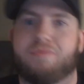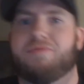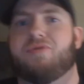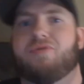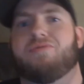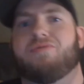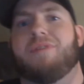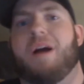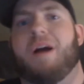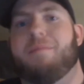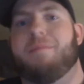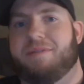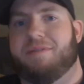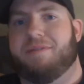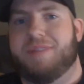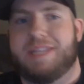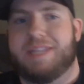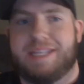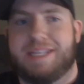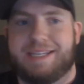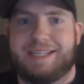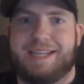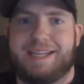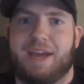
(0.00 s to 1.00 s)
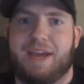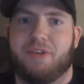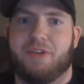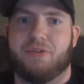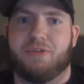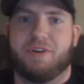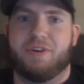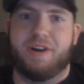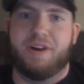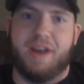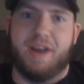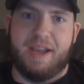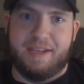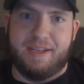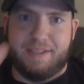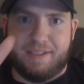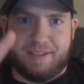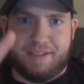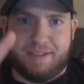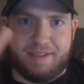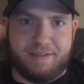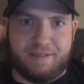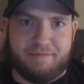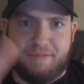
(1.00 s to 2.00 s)
crop everything together in a
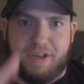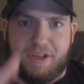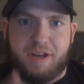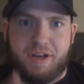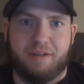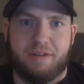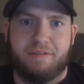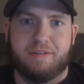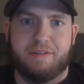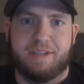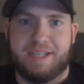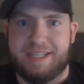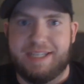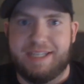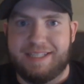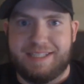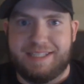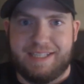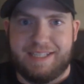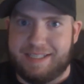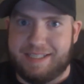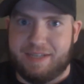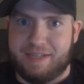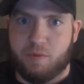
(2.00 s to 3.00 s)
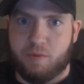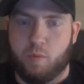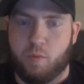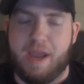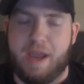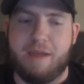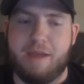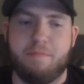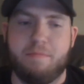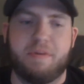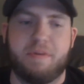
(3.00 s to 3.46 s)
nice, consistent way.